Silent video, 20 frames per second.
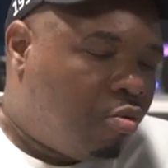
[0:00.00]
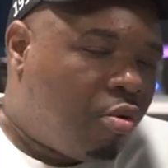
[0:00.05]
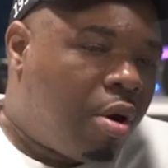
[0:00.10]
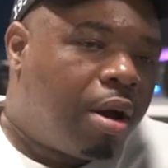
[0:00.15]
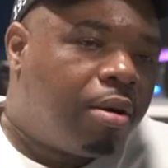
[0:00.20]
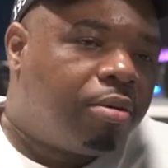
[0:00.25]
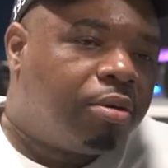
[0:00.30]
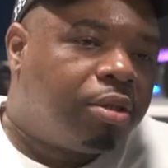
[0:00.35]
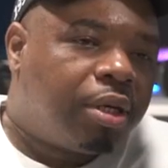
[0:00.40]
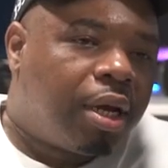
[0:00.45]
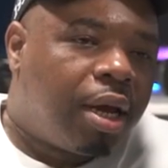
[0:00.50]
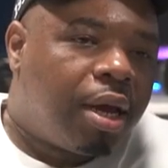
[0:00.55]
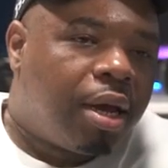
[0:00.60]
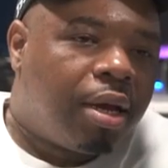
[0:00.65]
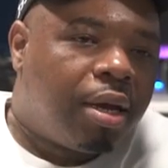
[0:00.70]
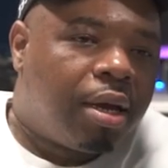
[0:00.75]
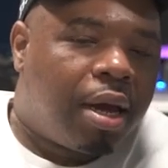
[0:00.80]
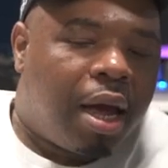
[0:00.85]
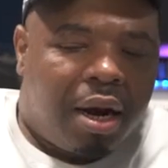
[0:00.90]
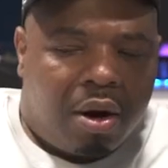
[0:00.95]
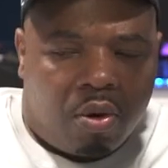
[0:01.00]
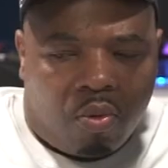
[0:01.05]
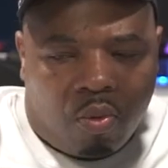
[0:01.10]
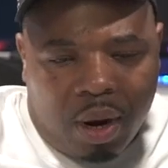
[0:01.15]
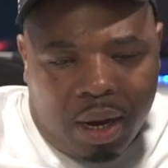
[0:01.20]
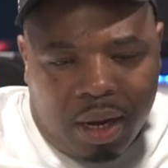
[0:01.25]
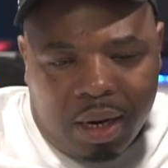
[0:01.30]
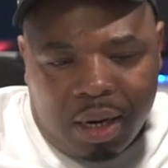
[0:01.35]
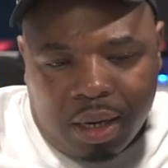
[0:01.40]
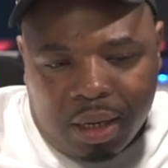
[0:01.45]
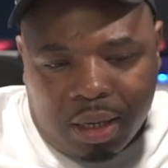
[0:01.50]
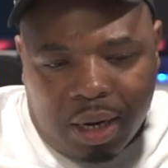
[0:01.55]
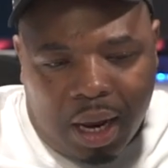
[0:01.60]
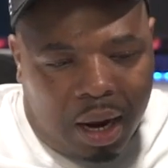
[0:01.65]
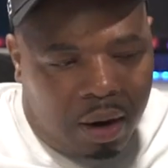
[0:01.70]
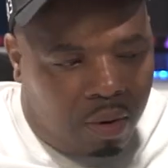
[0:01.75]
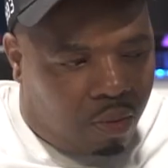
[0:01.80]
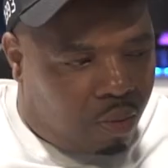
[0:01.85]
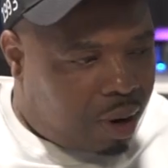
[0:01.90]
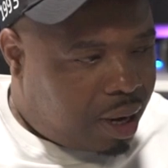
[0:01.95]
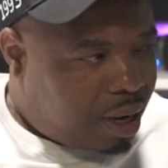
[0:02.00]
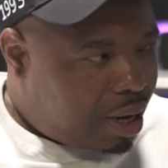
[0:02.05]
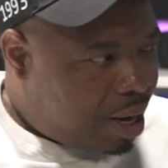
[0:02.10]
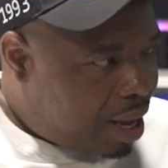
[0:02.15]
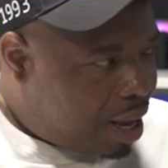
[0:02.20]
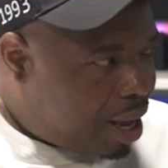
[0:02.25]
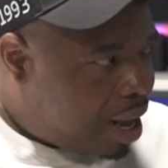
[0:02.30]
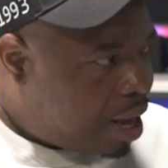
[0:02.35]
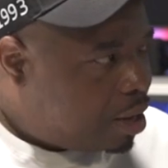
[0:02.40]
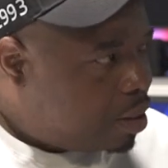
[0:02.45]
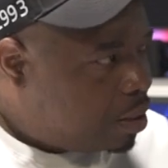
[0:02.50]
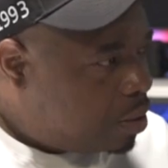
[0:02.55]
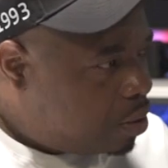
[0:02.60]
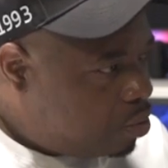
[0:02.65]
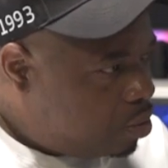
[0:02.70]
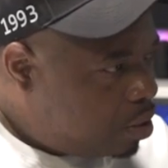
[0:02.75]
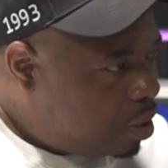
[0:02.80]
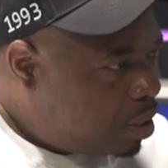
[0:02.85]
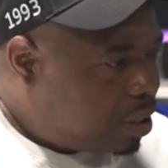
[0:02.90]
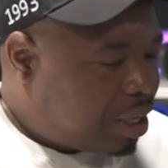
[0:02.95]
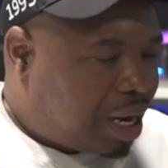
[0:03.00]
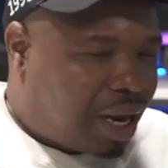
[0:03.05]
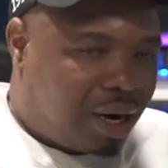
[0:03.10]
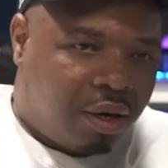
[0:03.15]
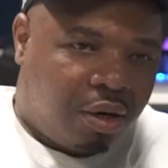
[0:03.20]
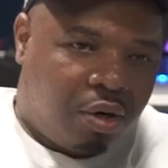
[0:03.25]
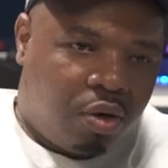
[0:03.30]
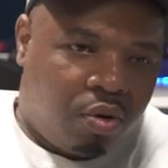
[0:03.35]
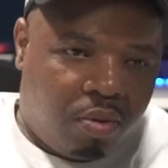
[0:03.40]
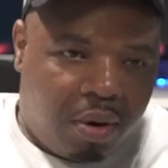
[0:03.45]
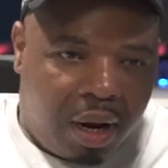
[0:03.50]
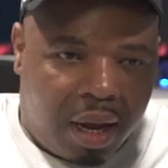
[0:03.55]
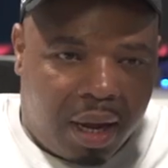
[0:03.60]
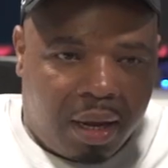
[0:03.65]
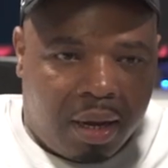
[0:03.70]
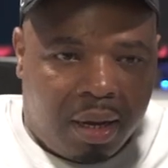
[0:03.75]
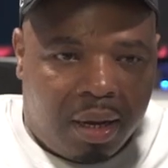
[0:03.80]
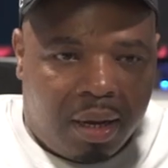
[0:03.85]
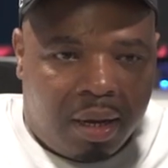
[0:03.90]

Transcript: I'm saying? How to weigh this, how to weigh that, how to do this, how to do that,